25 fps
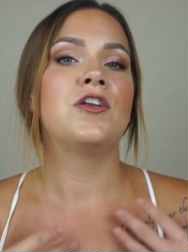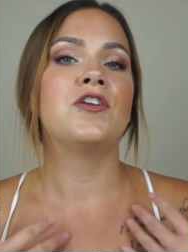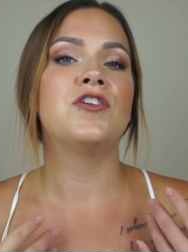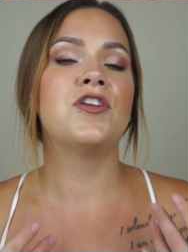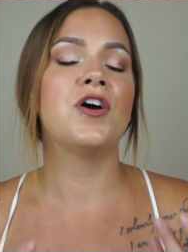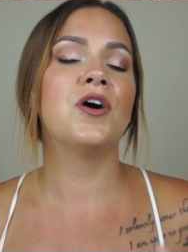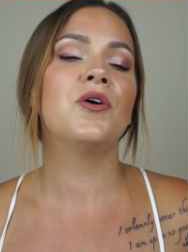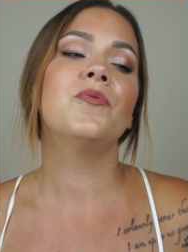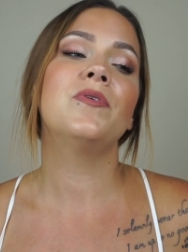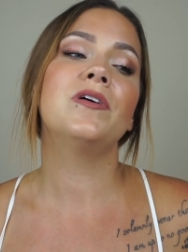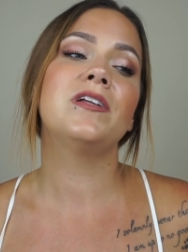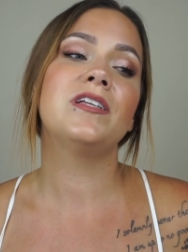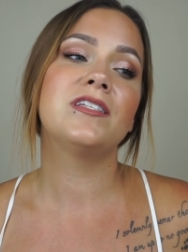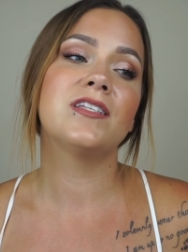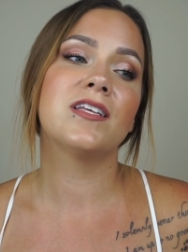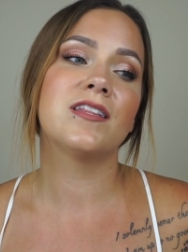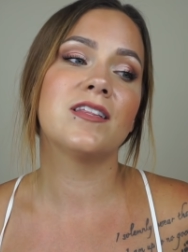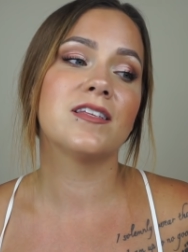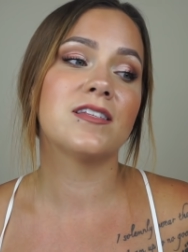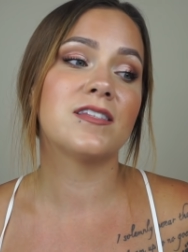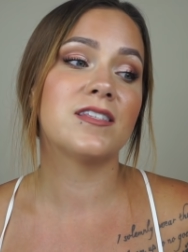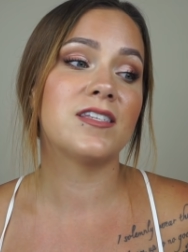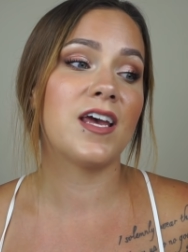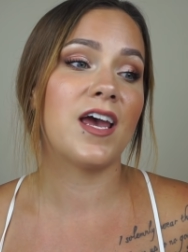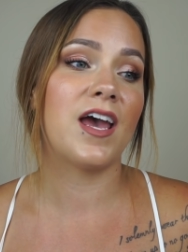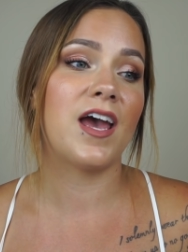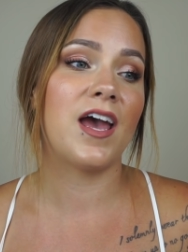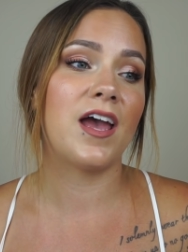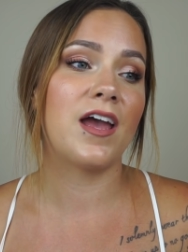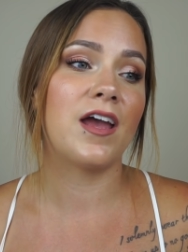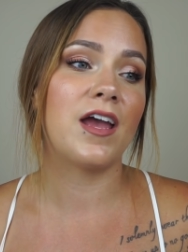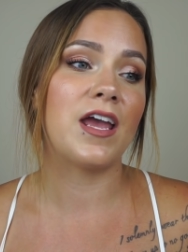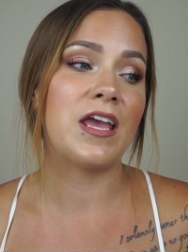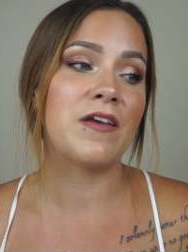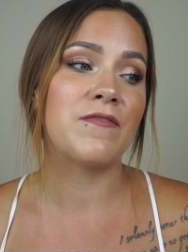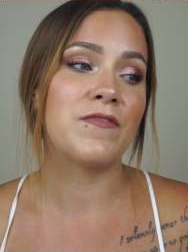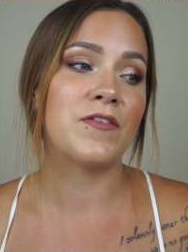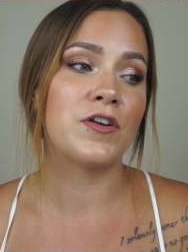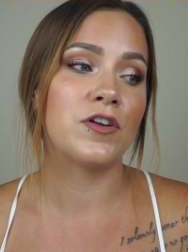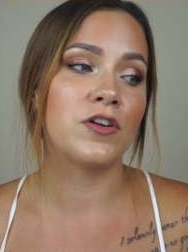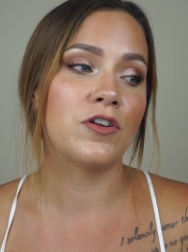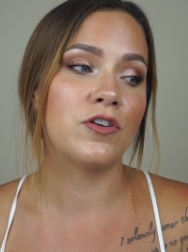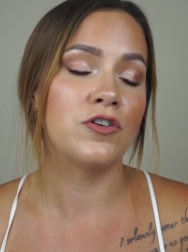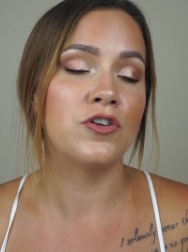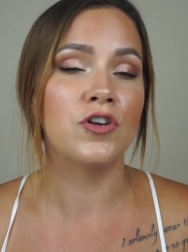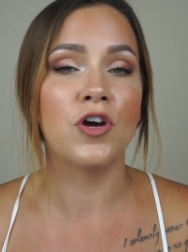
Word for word: No one to this day even